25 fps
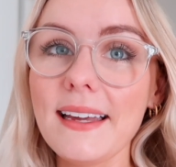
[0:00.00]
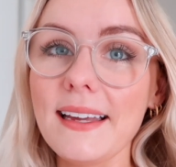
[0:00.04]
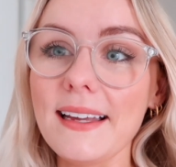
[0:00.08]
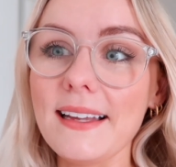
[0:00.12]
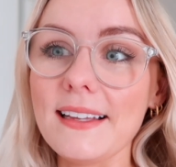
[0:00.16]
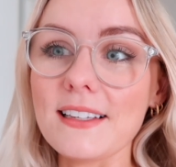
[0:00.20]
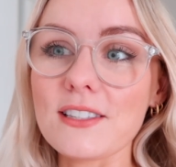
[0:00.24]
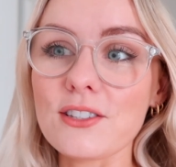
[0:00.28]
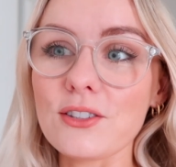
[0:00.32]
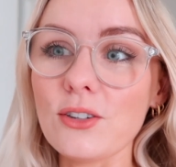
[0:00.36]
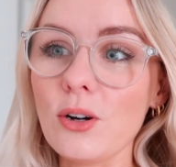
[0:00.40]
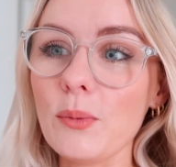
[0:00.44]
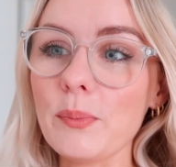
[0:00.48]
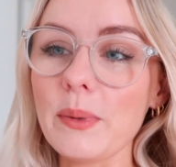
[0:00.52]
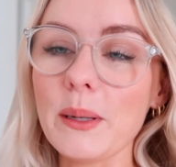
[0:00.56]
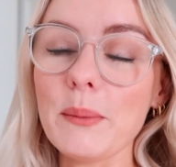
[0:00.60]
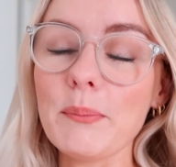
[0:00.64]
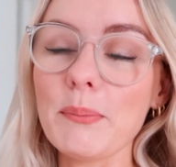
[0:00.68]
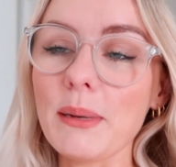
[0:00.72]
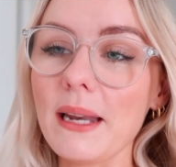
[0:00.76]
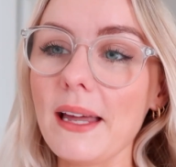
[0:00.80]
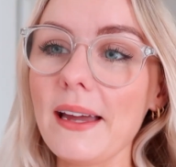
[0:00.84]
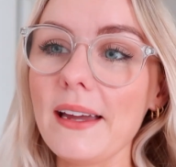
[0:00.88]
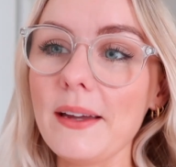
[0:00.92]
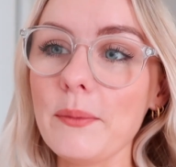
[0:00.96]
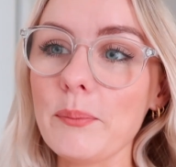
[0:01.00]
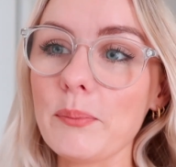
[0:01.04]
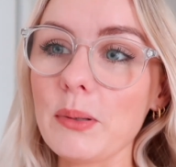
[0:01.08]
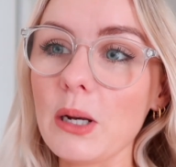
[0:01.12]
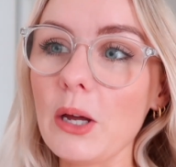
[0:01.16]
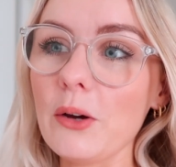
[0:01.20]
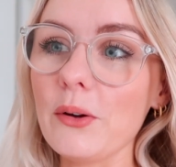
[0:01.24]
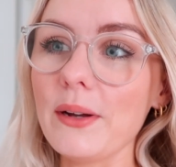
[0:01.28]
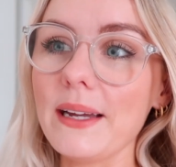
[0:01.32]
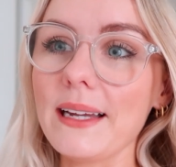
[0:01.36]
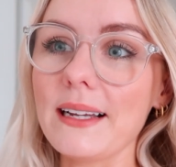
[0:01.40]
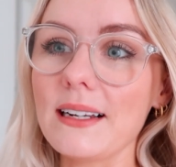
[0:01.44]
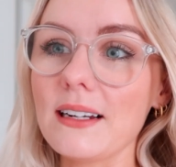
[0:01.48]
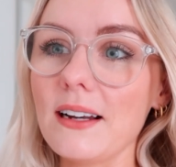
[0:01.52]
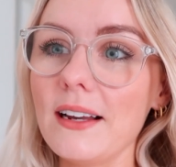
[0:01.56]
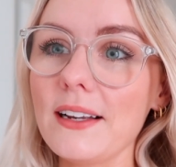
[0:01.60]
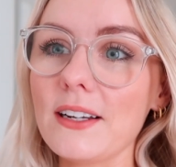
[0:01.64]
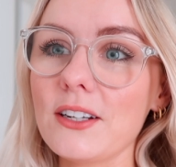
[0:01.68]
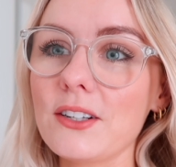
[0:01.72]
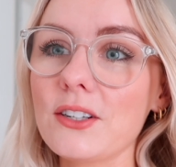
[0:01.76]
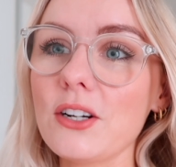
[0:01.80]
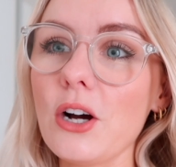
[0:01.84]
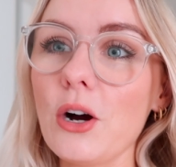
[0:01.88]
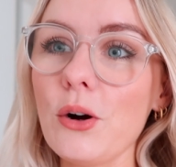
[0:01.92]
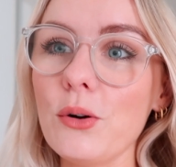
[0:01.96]
It's not been blowing
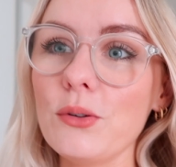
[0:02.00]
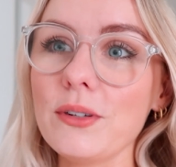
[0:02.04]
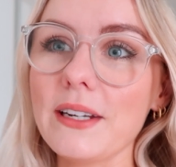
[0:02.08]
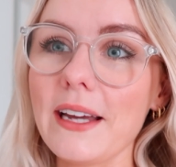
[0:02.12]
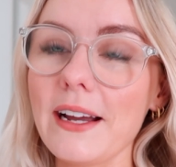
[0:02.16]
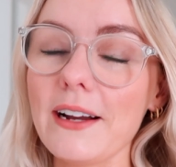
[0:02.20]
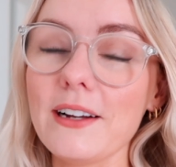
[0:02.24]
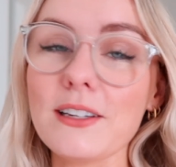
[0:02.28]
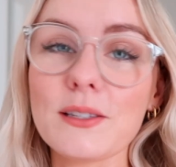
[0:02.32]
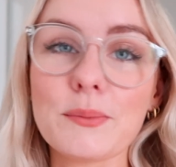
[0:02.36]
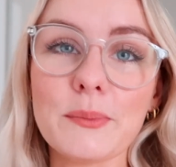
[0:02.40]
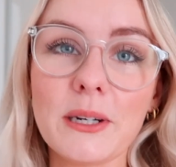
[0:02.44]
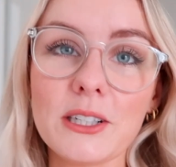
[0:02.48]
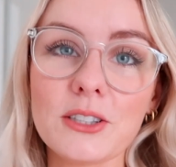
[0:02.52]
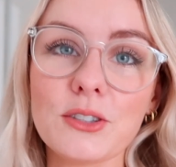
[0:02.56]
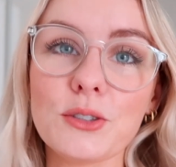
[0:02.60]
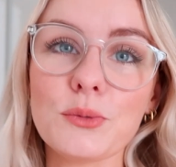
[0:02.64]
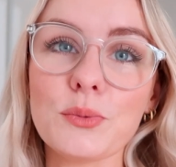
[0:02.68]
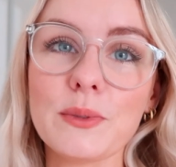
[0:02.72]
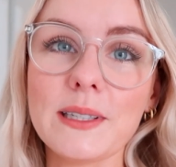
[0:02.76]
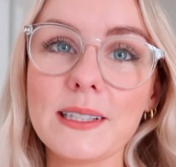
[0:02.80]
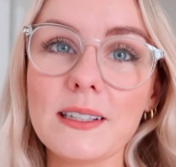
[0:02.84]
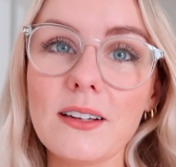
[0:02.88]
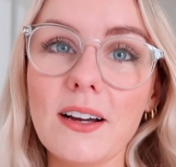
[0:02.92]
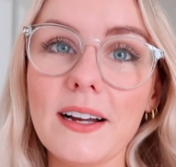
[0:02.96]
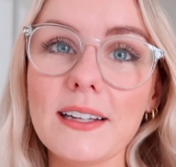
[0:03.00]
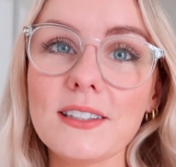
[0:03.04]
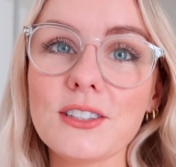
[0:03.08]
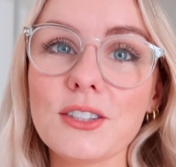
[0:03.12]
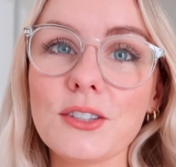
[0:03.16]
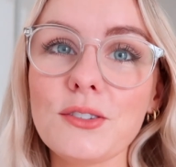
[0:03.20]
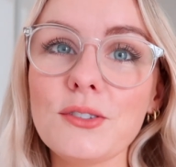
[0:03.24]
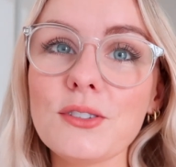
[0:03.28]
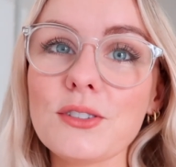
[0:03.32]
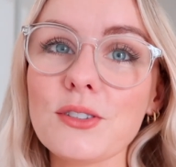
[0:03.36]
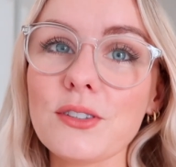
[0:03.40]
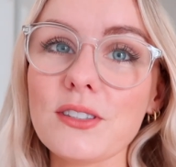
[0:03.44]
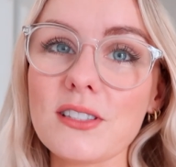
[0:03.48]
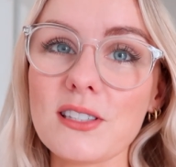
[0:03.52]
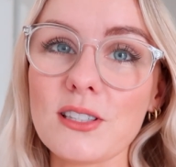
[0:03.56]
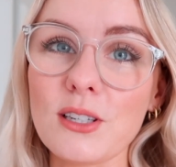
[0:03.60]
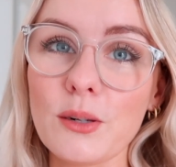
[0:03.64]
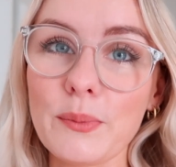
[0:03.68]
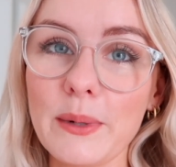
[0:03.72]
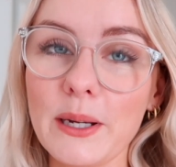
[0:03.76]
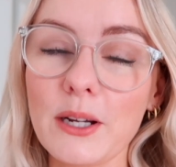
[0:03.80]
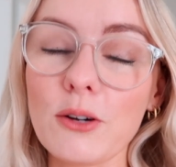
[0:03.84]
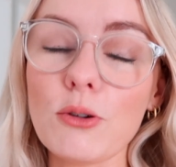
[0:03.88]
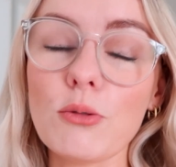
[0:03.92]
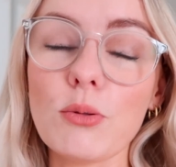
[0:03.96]
like cold air as much as we'd like to, so it's
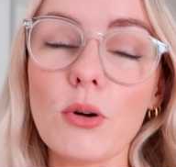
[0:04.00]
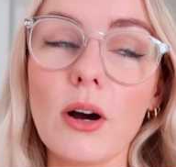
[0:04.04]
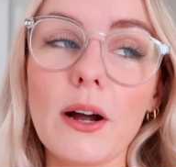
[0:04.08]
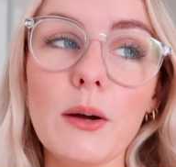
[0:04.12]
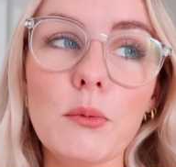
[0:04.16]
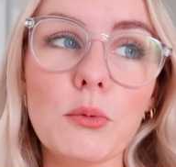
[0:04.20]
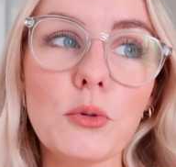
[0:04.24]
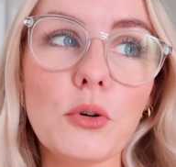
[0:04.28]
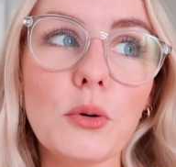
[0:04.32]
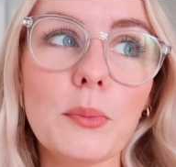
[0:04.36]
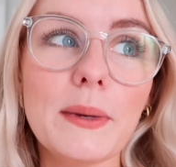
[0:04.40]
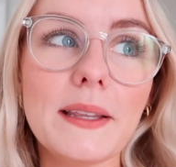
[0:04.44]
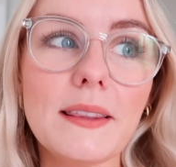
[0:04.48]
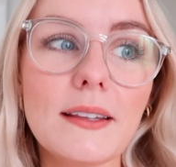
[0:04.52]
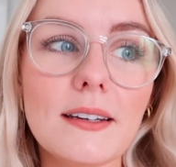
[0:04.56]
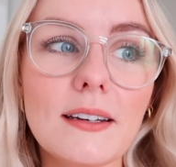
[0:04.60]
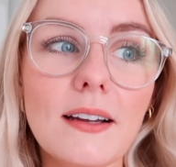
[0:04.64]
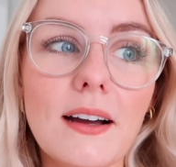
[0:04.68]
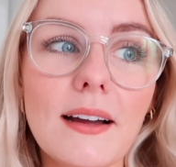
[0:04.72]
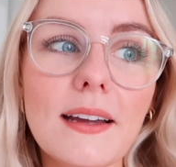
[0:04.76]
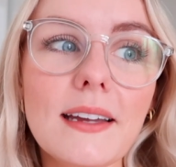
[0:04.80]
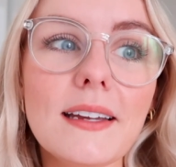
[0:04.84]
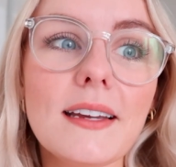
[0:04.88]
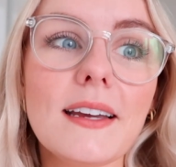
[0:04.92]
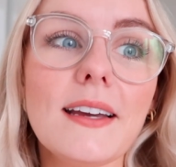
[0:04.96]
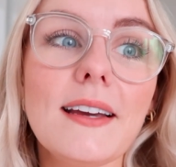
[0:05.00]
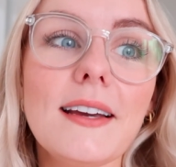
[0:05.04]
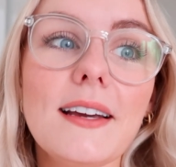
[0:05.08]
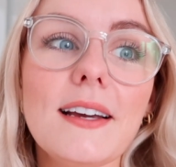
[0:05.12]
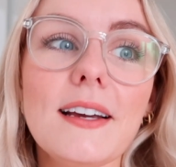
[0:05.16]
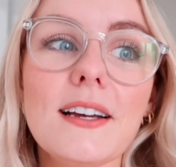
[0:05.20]
still been quite warm in the night.